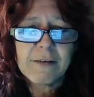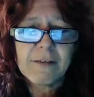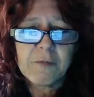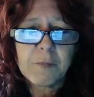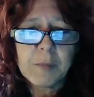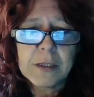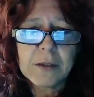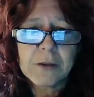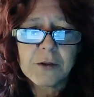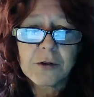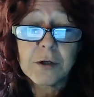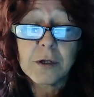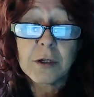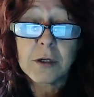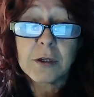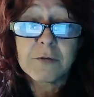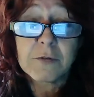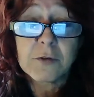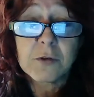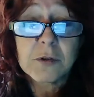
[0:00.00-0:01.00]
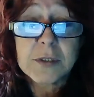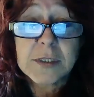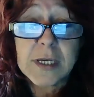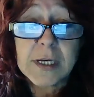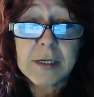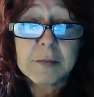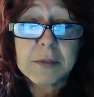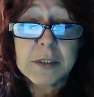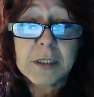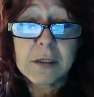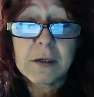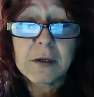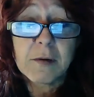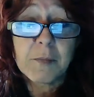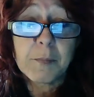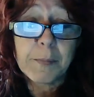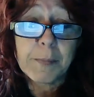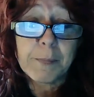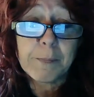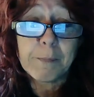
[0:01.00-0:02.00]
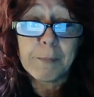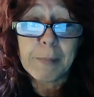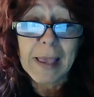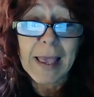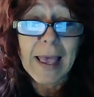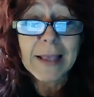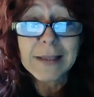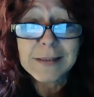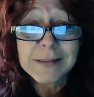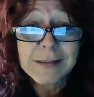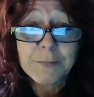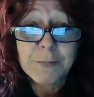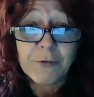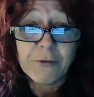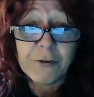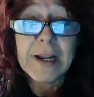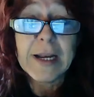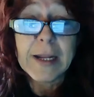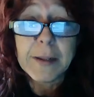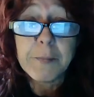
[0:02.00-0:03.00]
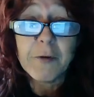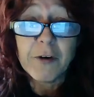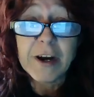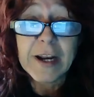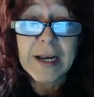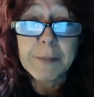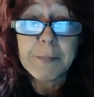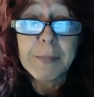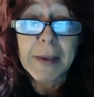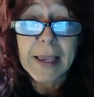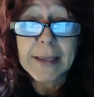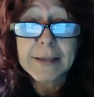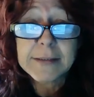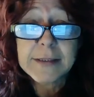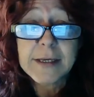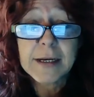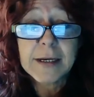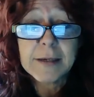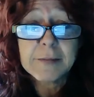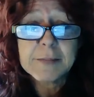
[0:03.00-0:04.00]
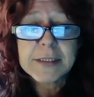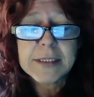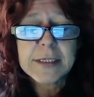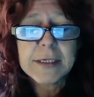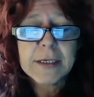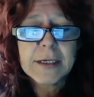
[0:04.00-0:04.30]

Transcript: I've been through a lot of good times, a lot of bad, really bad times.